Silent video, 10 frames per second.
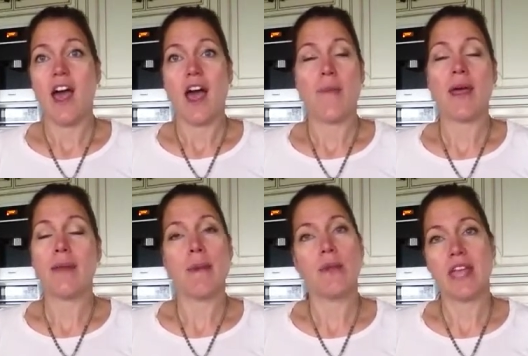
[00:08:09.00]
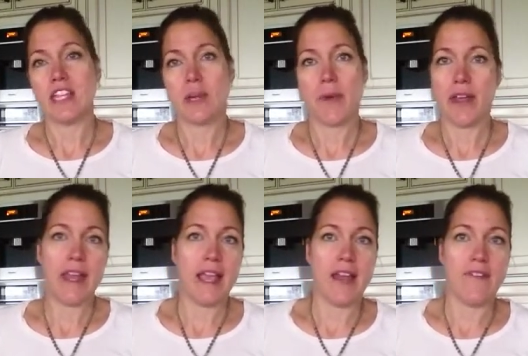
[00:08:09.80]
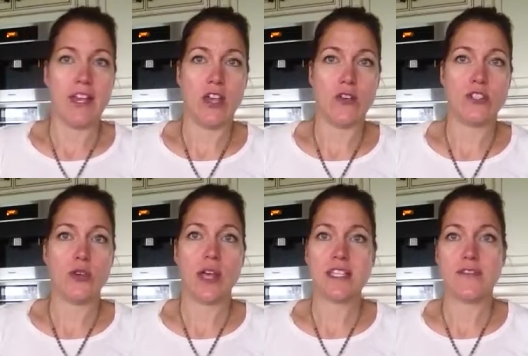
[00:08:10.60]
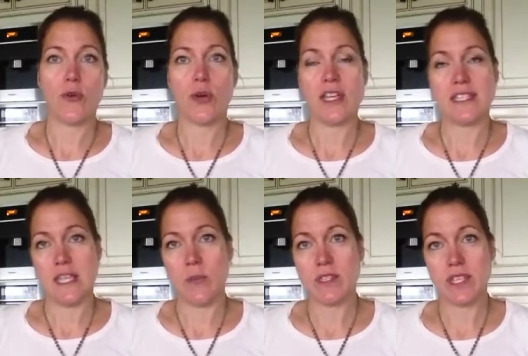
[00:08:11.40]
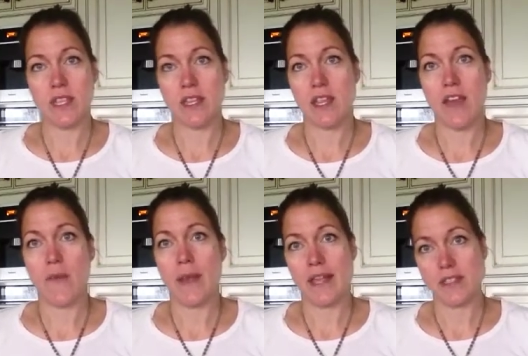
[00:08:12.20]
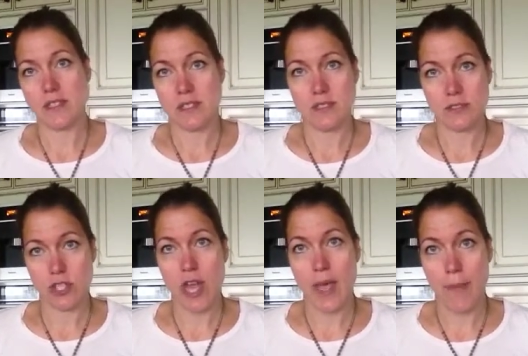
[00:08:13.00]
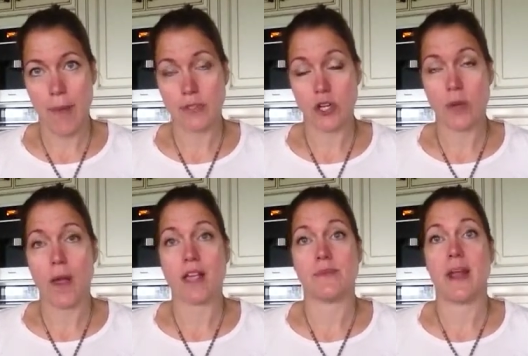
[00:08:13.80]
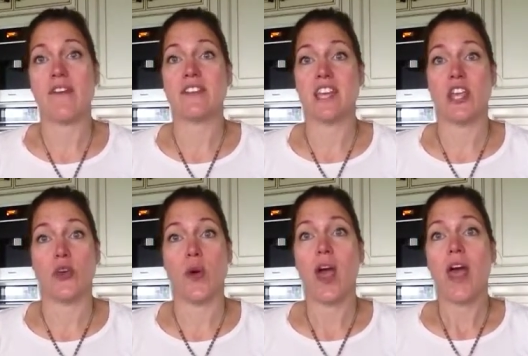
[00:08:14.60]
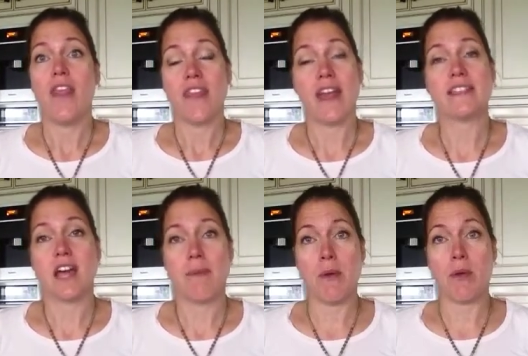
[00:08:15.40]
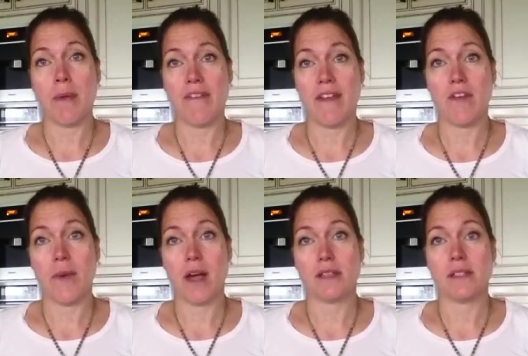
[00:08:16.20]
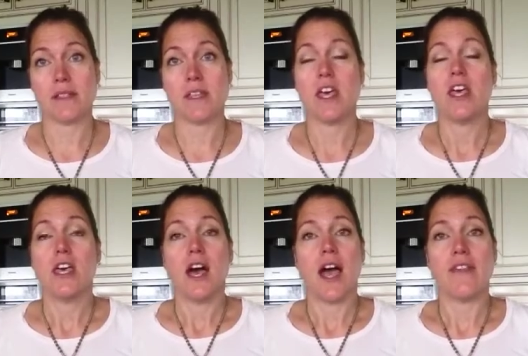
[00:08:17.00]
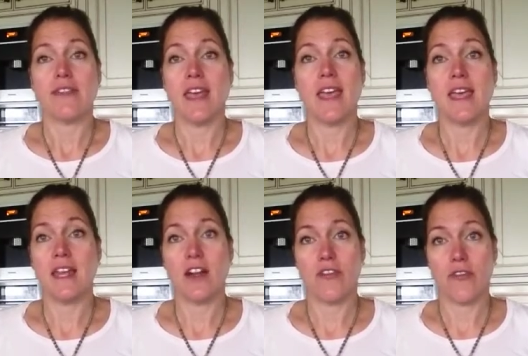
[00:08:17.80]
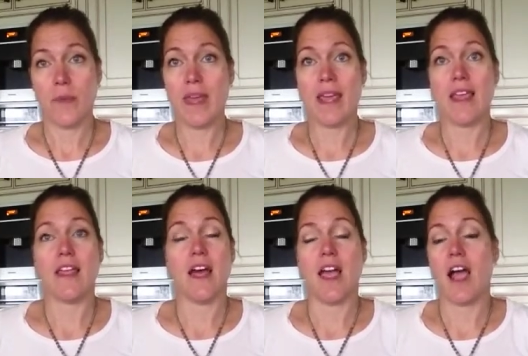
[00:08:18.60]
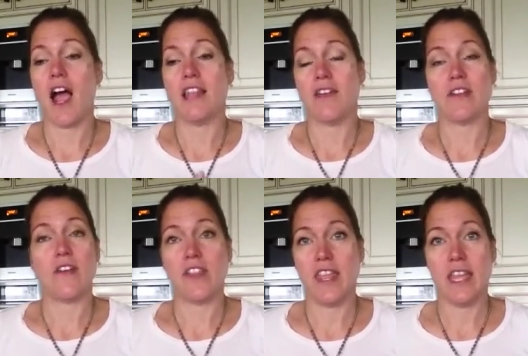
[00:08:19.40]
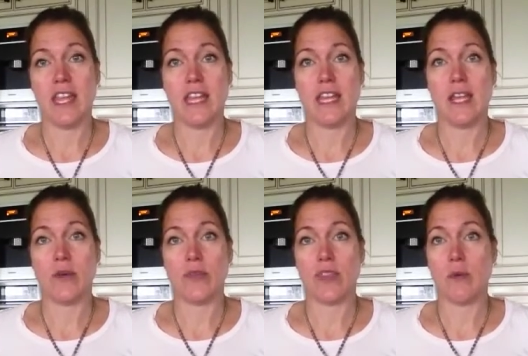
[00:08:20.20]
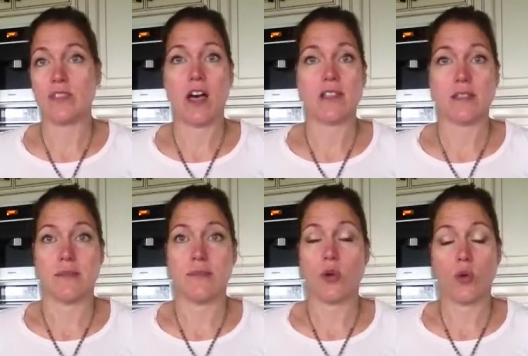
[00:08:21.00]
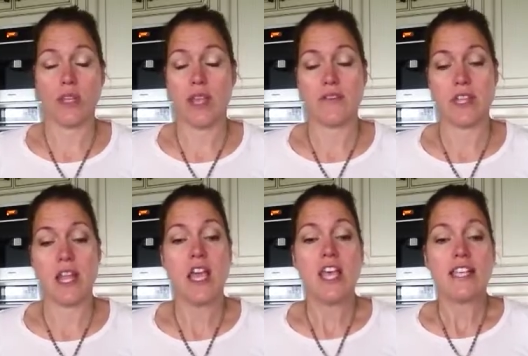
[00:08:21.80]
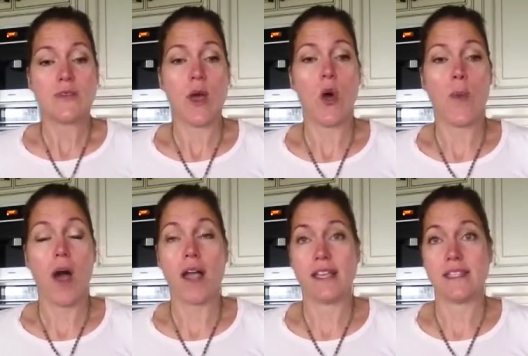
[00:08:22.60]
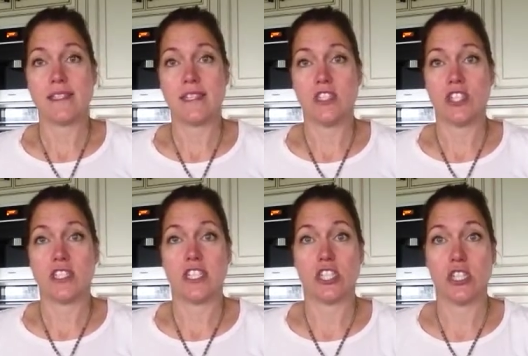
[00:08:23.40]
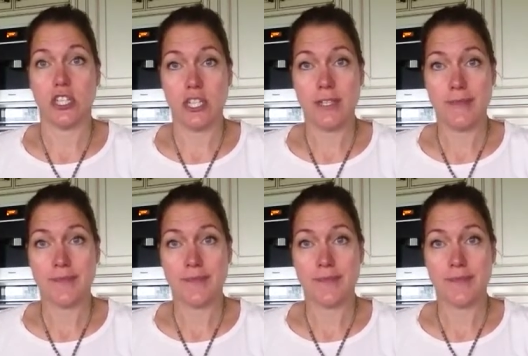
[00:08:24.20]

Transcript: I'm not gonna be able to catch up on any kind of videos. You guys have already seen what's in everybody else's July Pop Sugar box, but I have to tell you, that has gotta be one of my favorite boxes. I, they hit it, for me, I loved everything in it. it. It was awesome. Totally loved it. So I hope August is just as good.